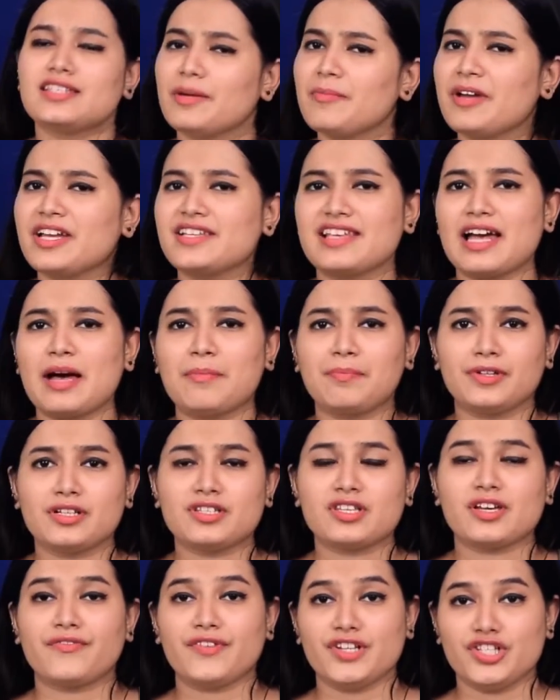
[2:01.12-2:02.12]
Some
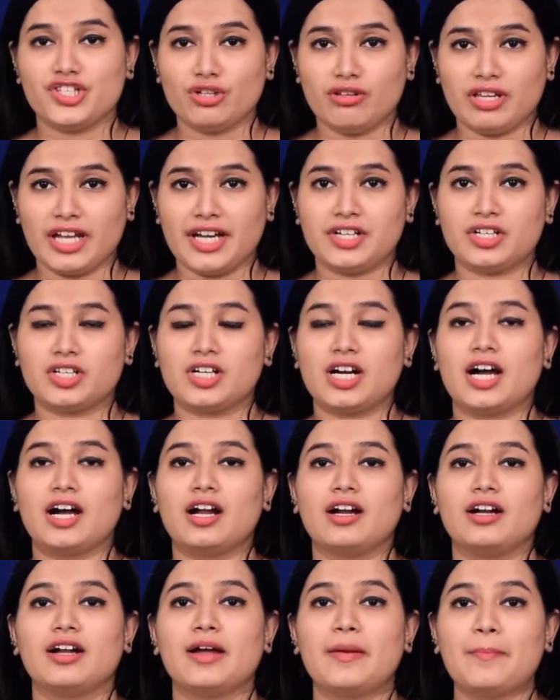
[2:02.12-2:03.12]
examples of insulator
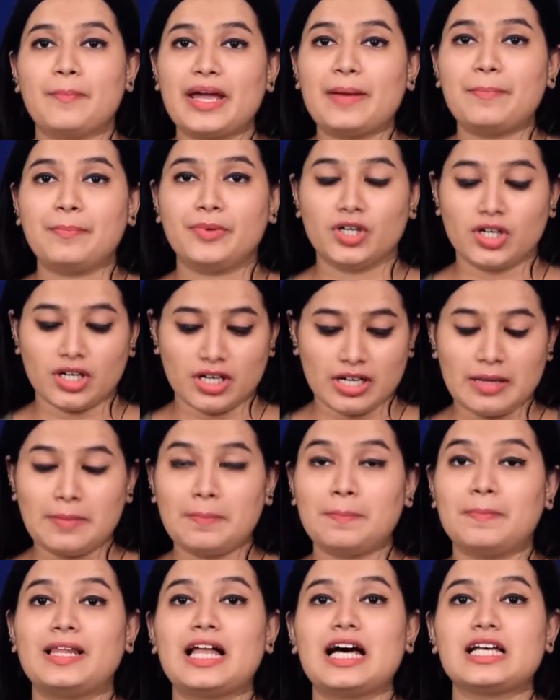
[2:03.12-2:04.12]
are paper,
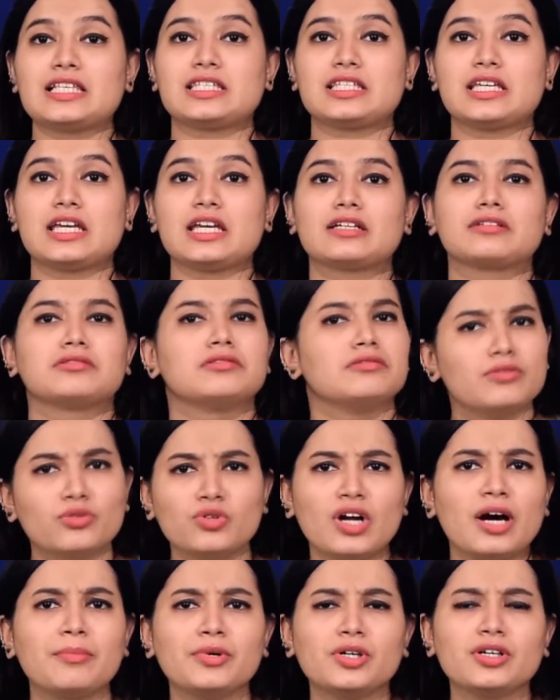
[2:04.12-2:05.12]
plastic,
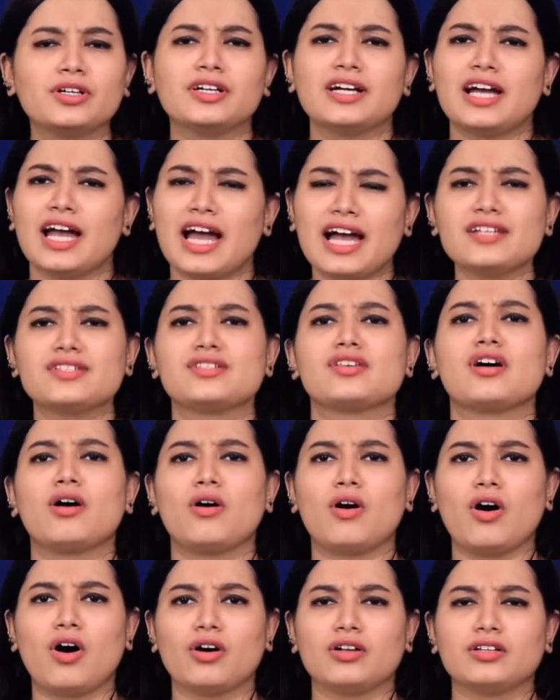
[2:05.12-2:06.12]
rubber and so
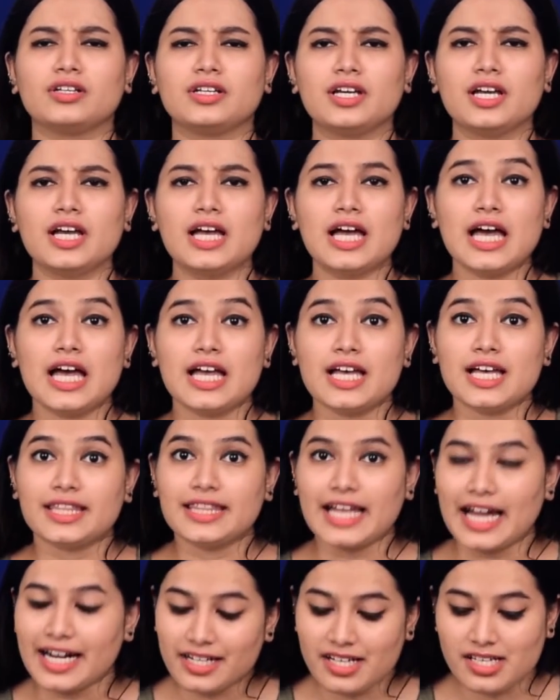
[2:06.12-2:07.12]
on.
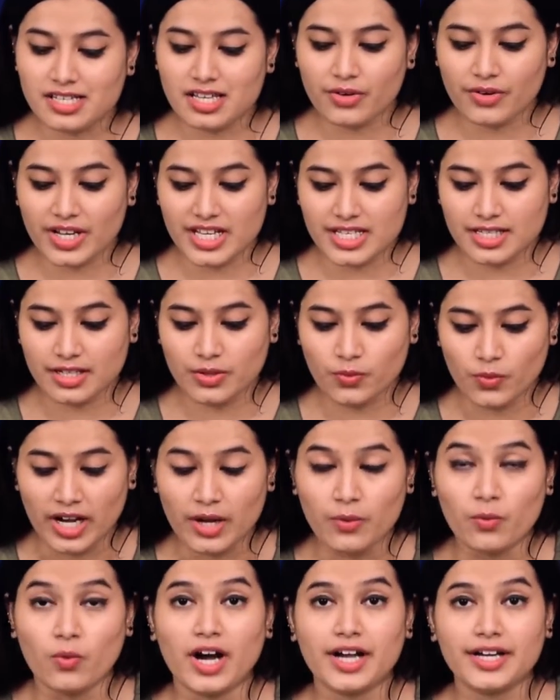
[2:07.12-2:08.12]
That is the reason
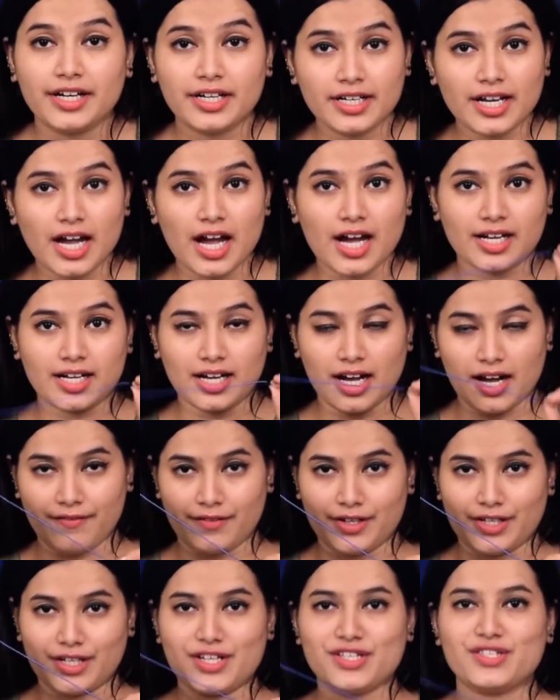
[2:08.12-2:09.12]
why wires are
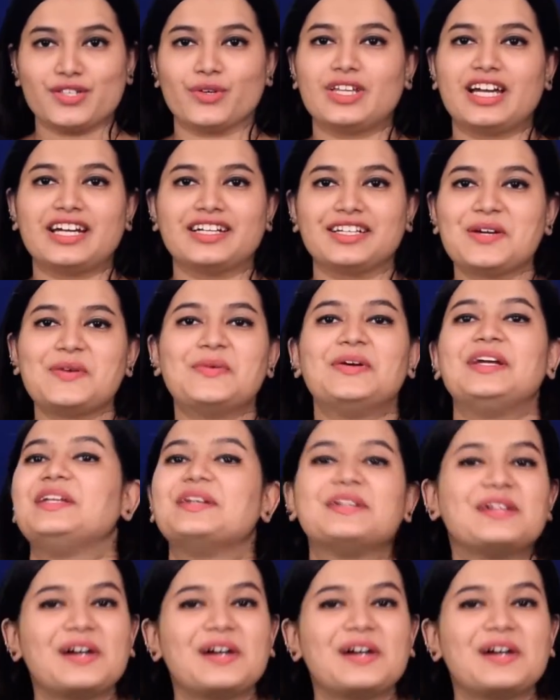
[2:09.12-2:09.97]
covered so that we